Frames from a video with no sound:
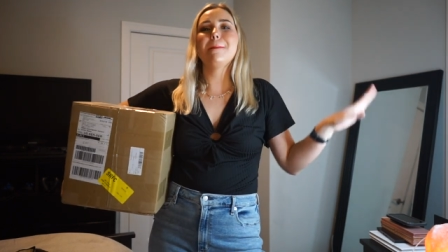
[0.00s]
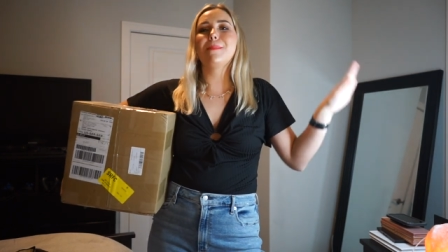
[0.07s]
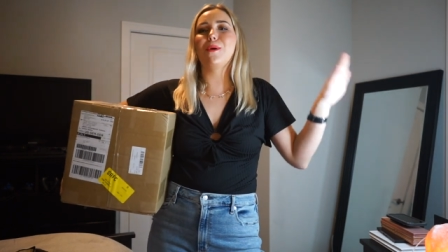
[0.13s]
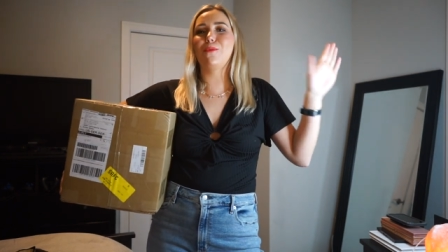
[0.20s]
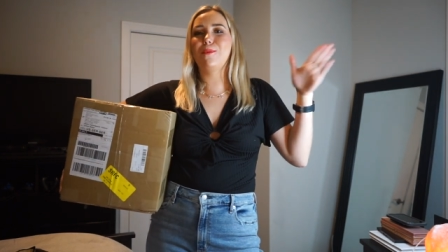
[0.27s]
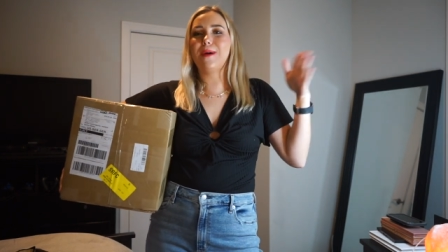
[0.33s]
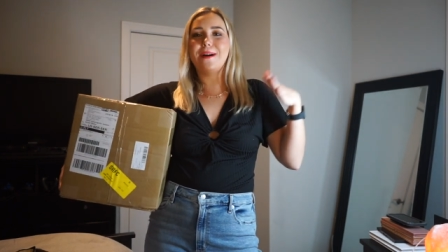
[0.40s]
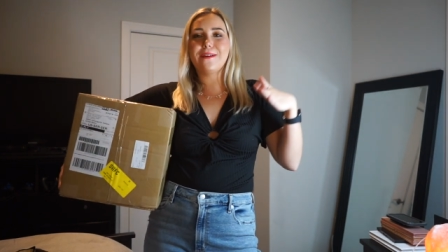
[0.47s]

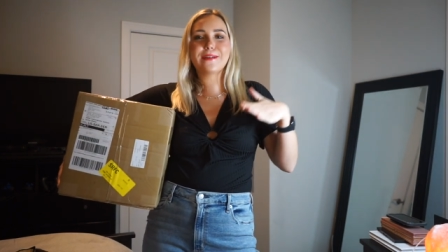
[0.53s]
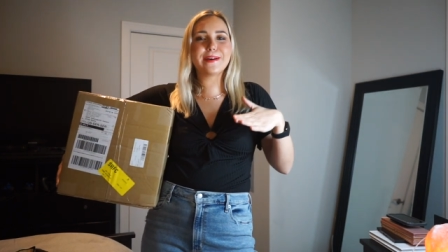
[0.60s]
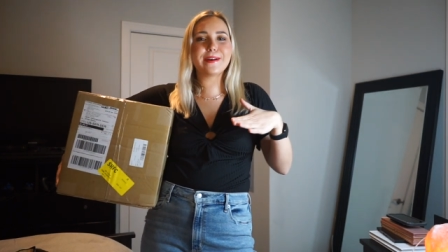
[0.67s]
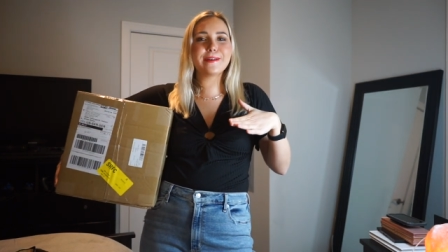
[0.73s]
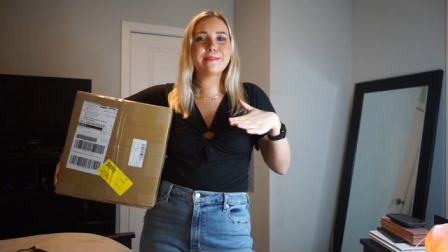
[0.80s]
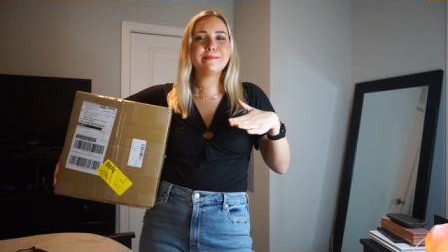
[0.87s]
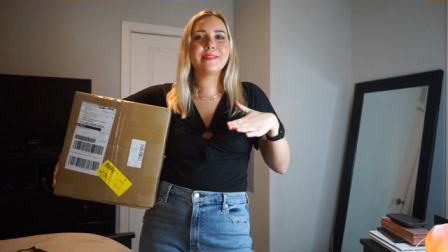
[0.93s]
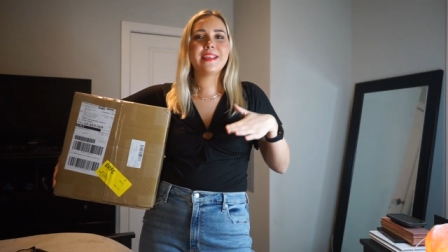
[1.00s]
But
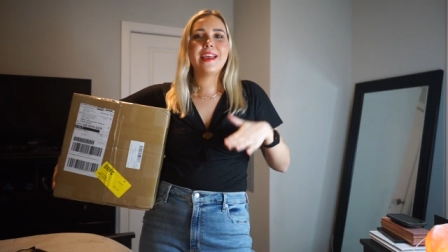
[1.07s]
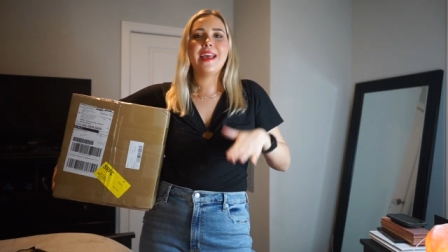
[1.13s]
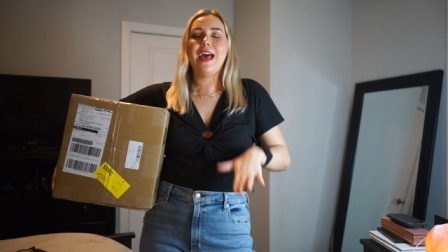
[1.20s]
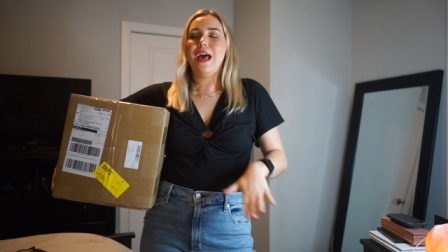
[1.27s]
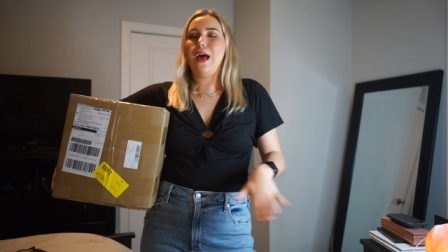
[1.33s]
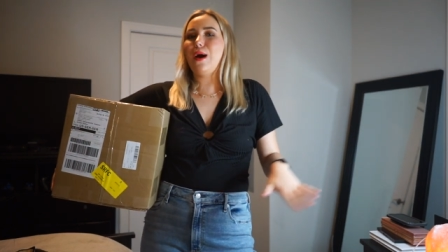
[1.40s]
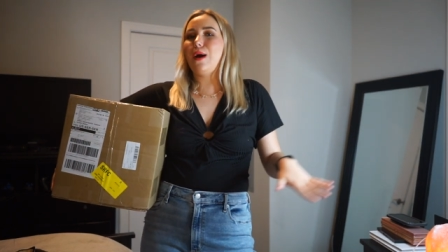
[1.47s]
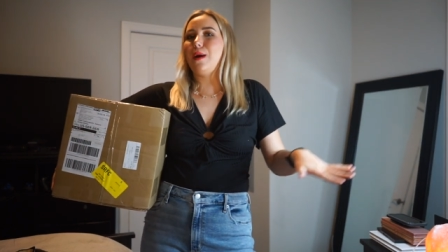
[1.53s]
welcome.
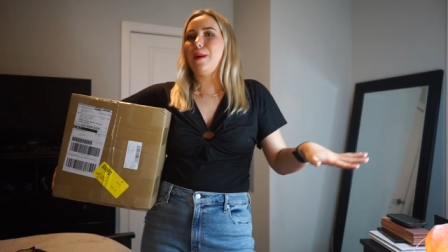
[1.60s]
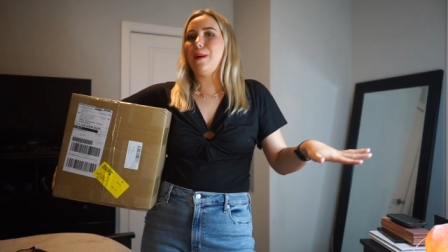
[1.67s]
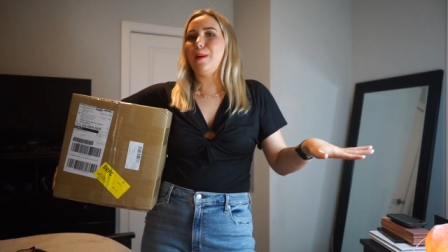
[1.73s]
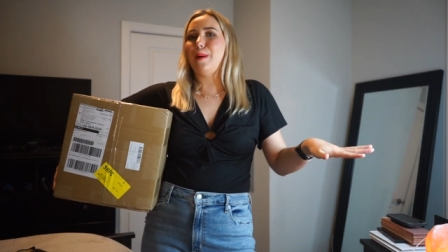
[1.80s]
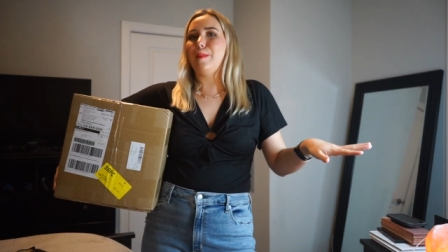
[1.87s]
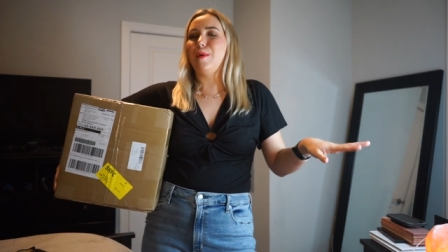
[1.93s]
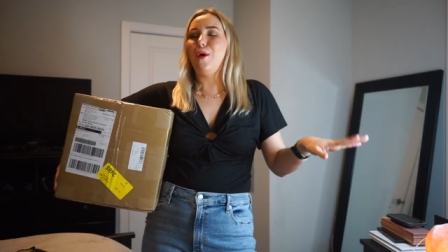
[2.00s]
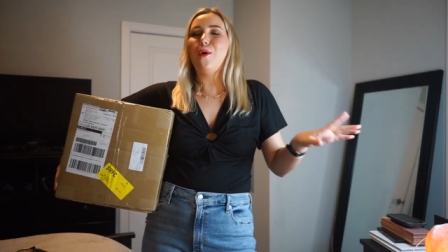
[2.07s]

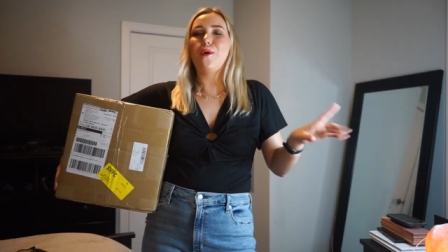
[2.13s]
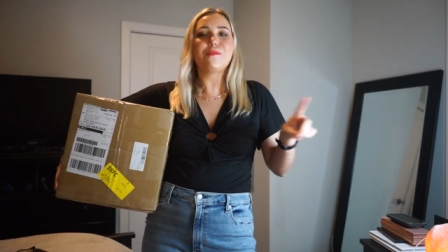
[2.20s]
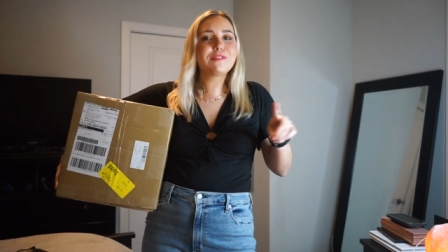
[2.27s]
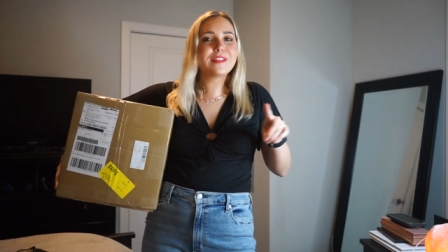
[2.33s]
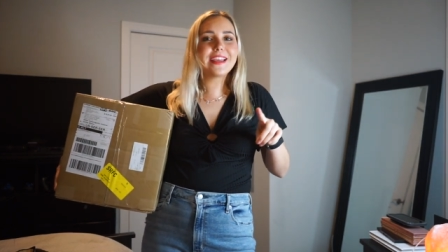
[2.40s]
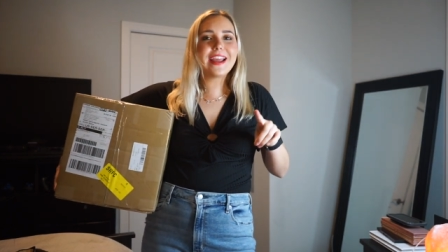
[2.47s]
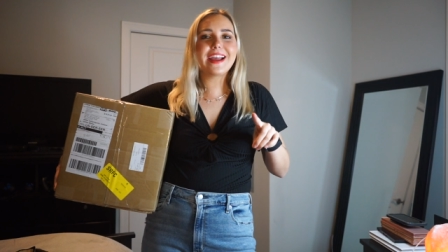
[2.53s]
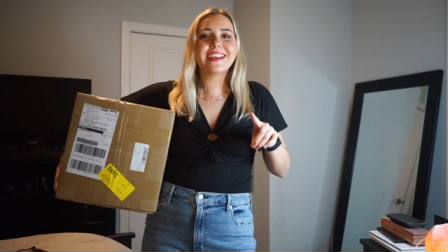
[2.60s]
Um,
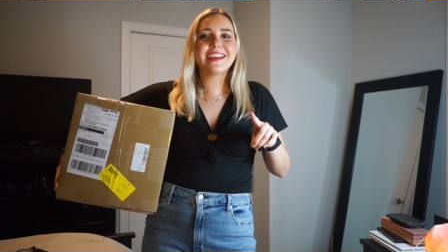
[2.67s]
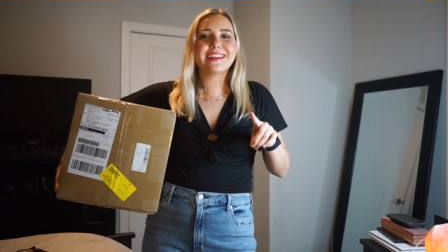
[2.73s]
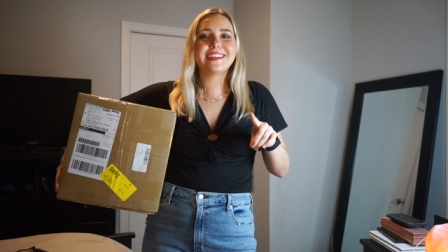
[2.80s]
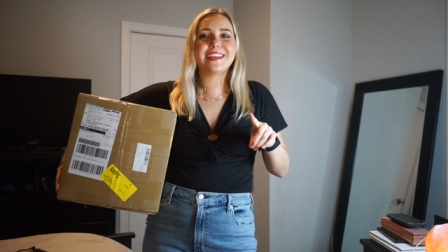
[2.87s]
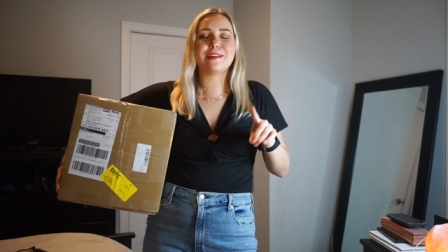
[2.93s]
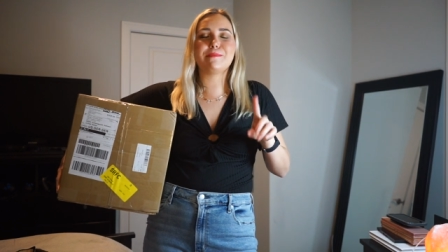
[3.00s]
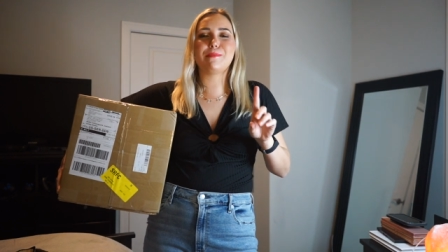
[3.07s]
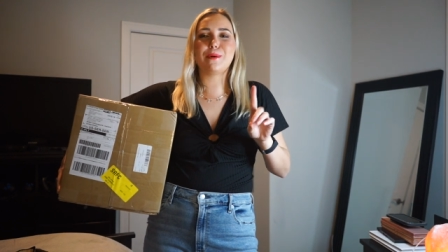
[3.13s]
hopefully I can
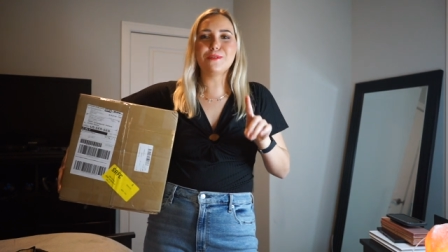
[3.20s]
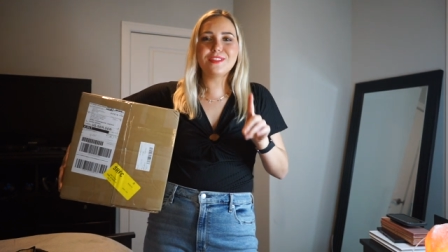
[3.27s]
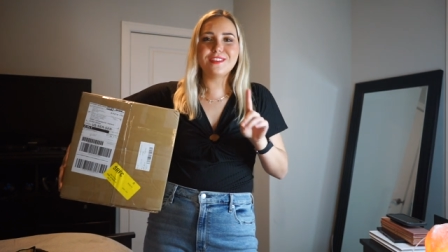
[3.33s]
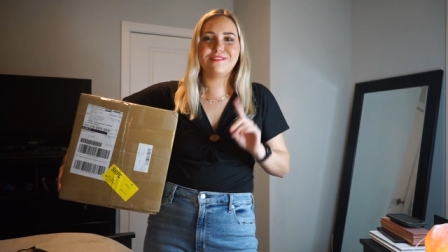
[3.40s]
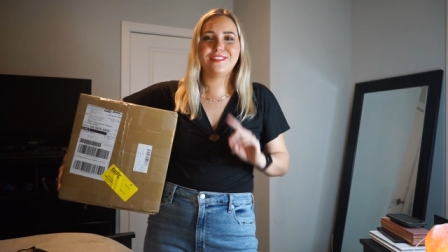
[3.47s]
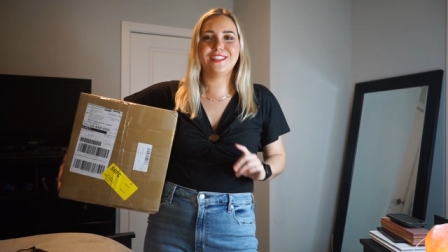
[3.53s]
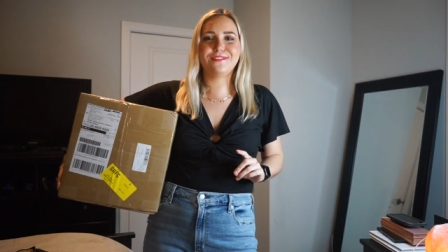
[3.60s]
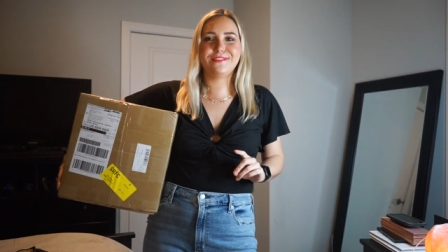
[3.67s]
get both
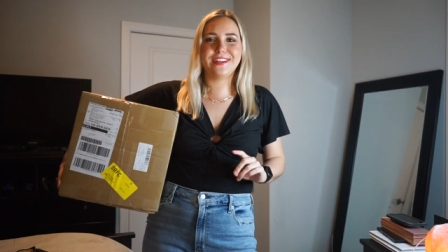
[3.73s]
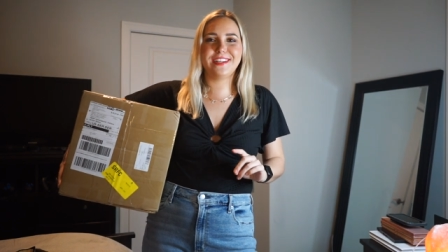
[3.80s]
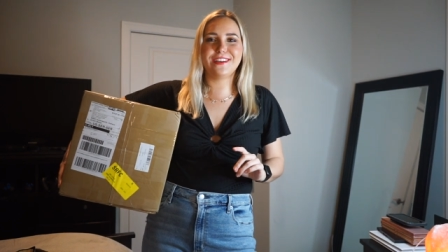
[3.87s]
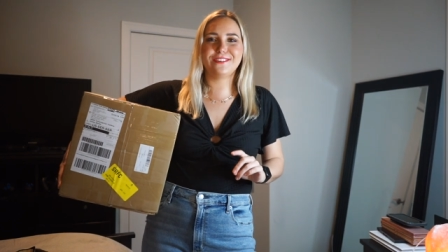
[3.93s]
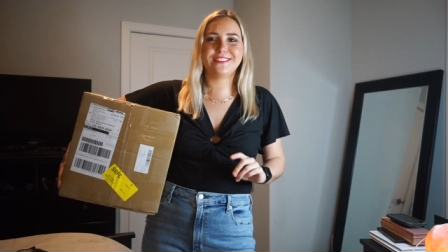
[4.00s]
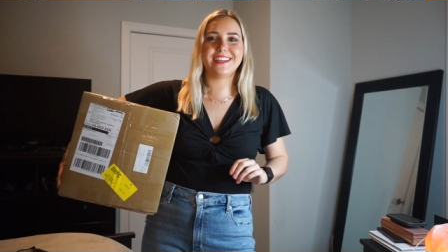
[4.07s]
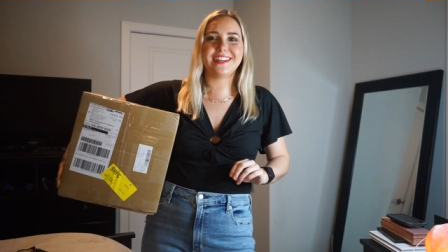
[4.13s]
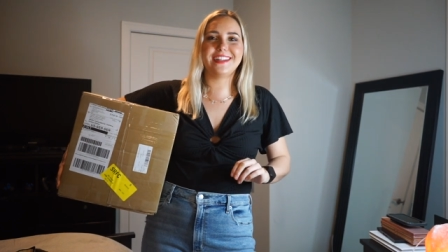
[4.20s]
of these
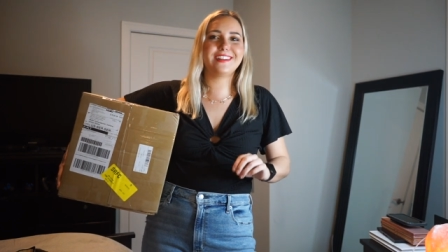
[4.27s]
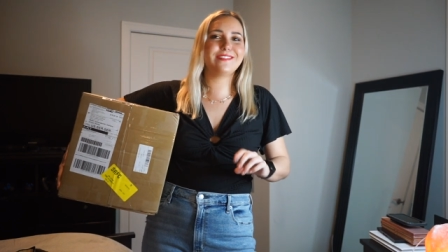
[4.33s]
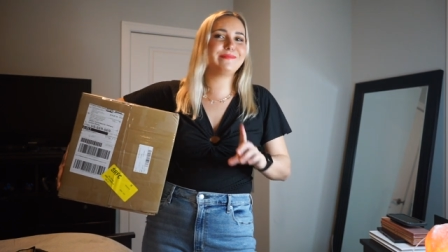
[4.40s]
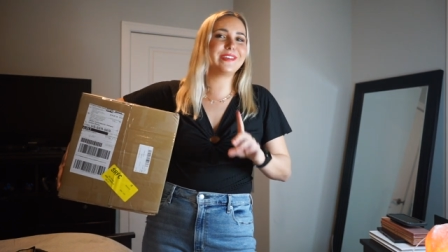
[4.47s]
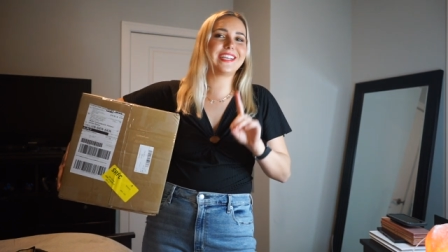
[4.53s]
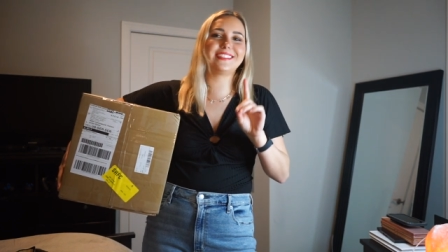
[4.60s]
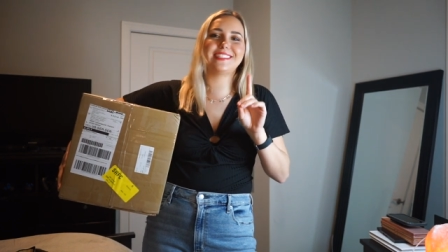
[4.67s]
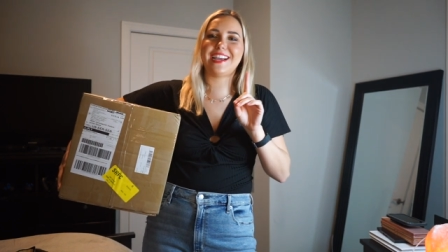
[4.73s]
videos edited
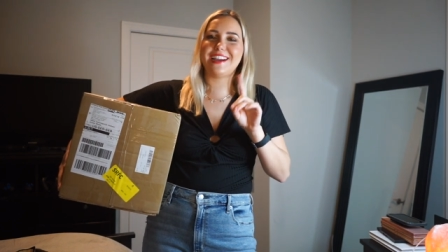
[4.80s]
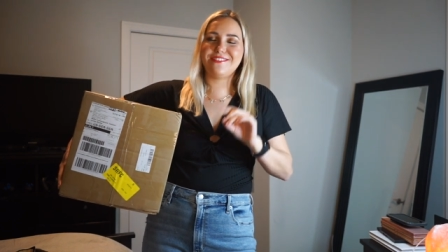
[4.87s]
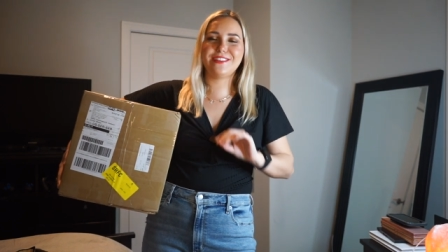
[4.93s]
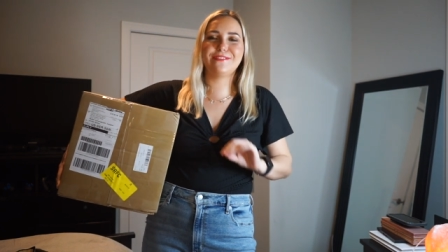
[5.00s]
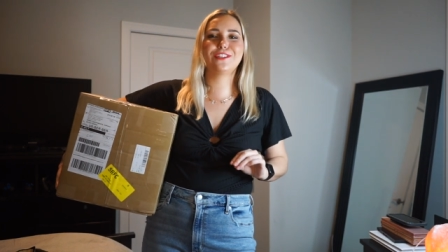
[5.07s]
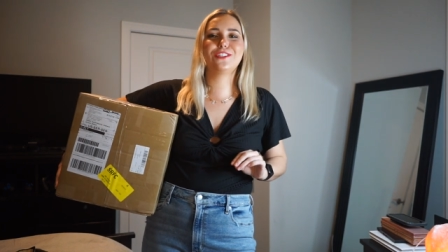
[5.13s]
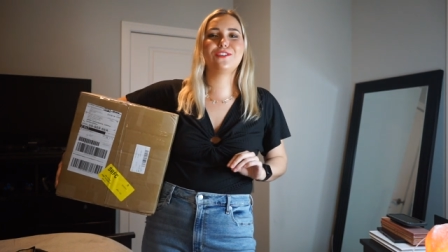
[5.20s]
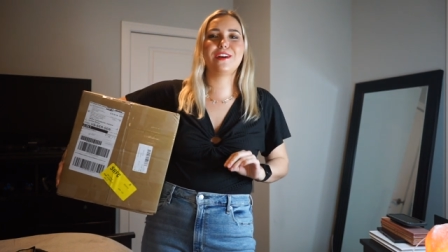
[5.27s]
because I haven't
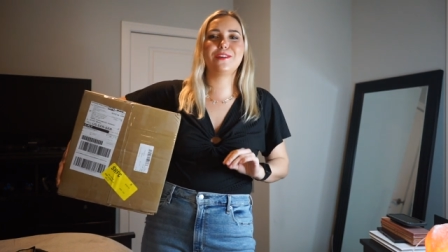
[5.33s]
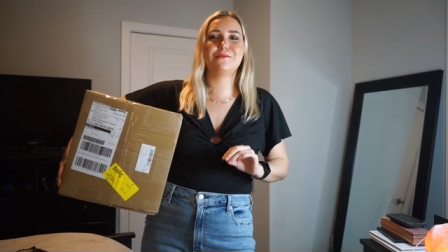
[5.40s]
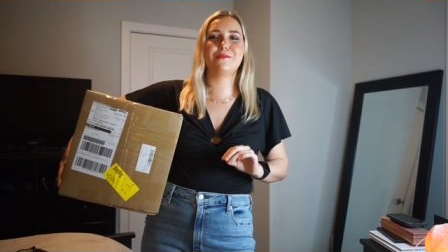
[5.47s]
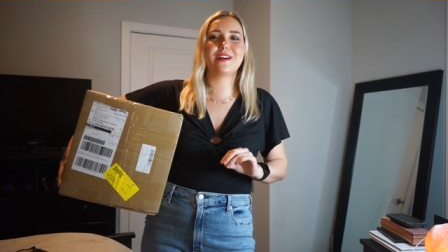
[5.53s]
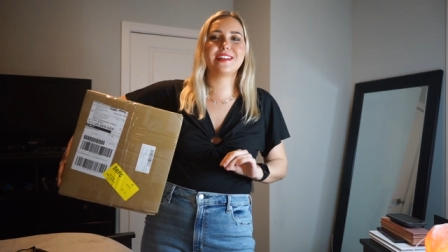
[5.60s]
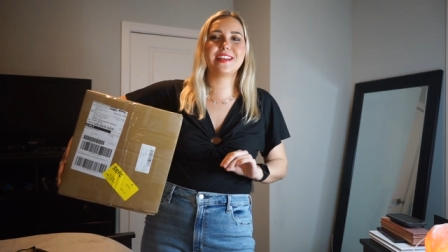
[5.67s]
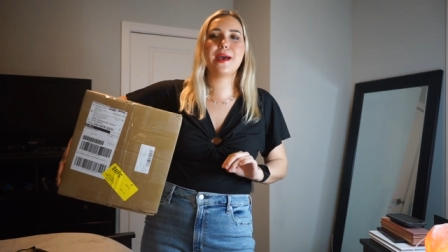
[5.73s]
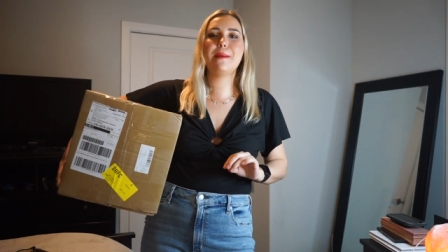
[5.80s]
even tried
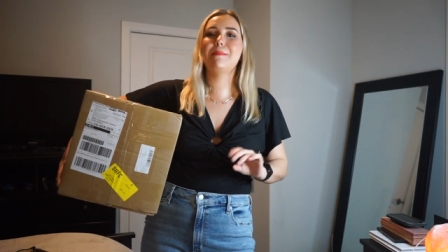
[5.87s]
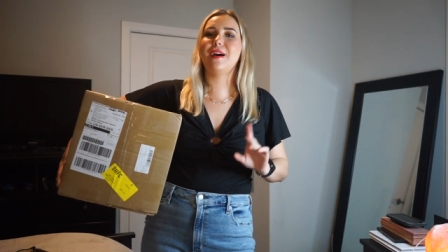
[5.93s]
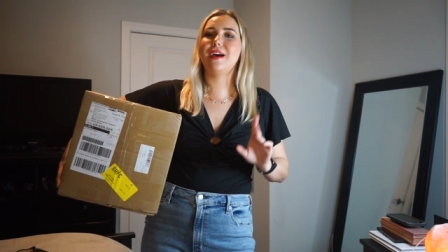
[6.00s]
one yet,